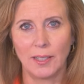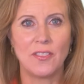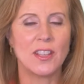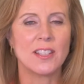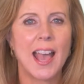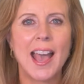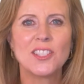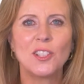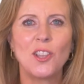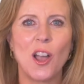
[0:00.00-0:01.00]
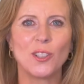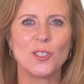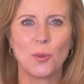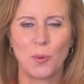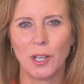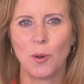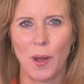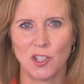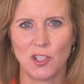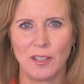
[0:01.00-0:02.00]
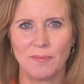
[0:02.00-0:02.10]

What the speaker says: in this Ask the Lawyers quick question.